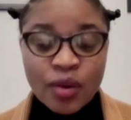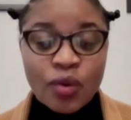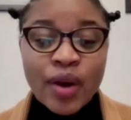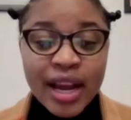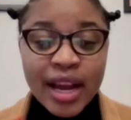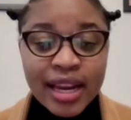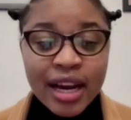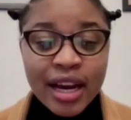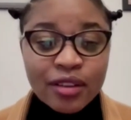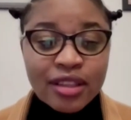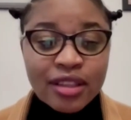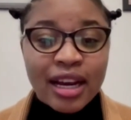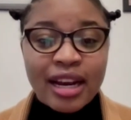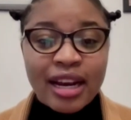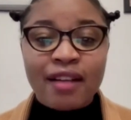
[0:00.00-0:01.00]
Right now,
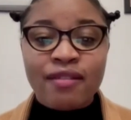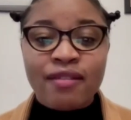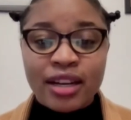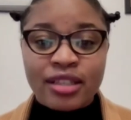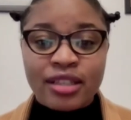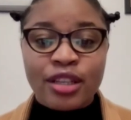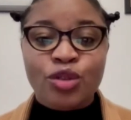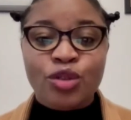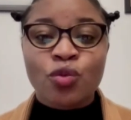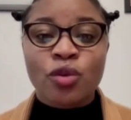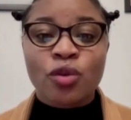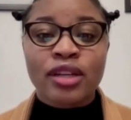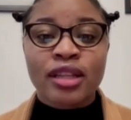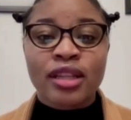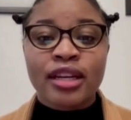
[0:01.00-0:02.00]
they can have access to
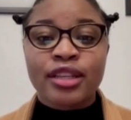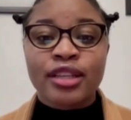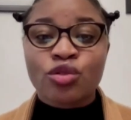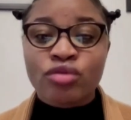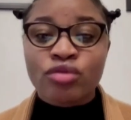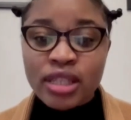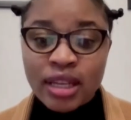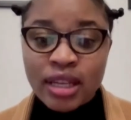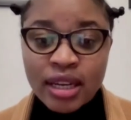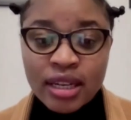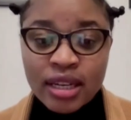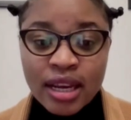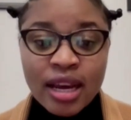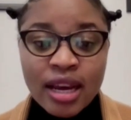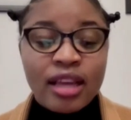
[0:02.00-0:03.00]
water that is
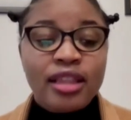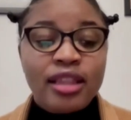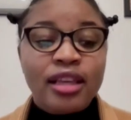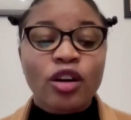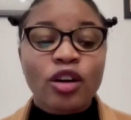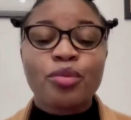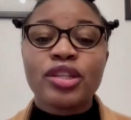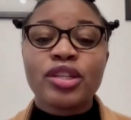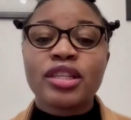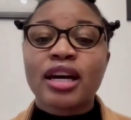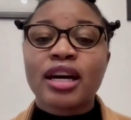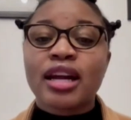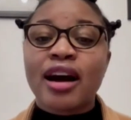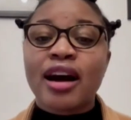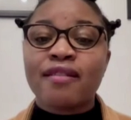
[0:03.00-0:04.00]
treated. The community
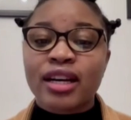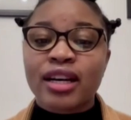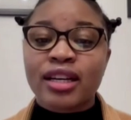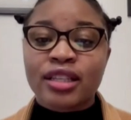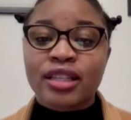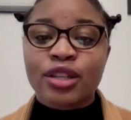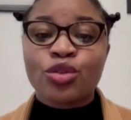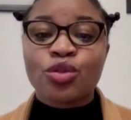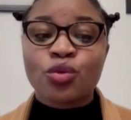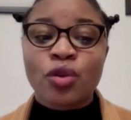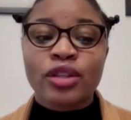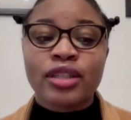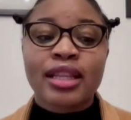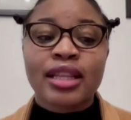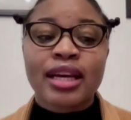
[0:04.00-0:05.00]
can have access to
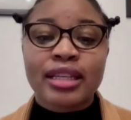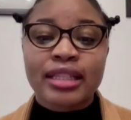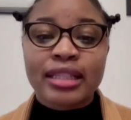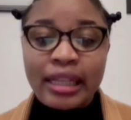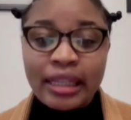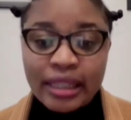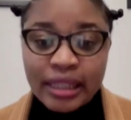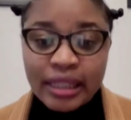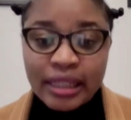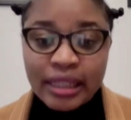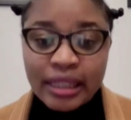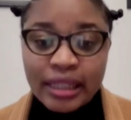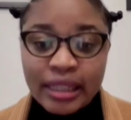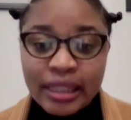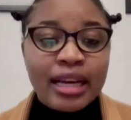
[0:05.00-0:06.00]
water that is
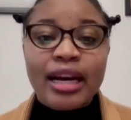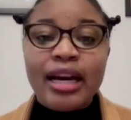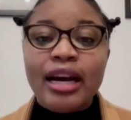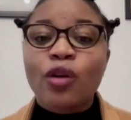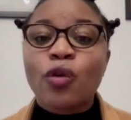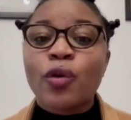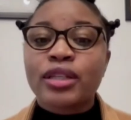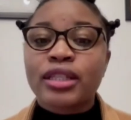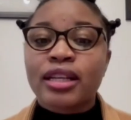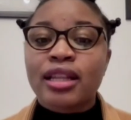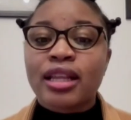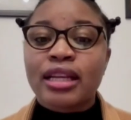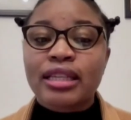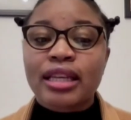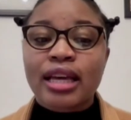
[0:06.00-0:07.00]
clean, water
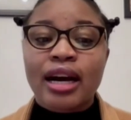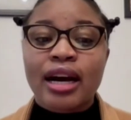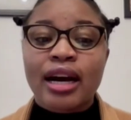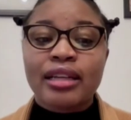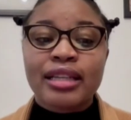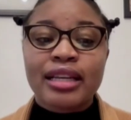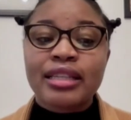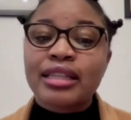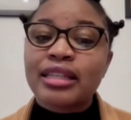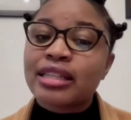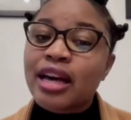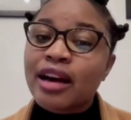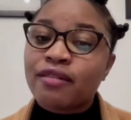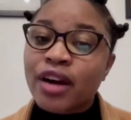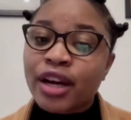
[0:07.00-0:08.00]
that
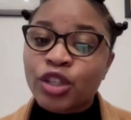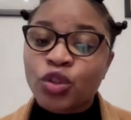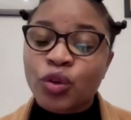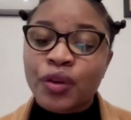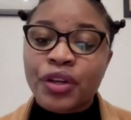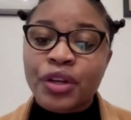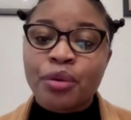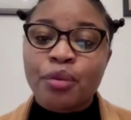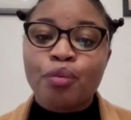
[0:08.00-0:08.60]
doesn't have actually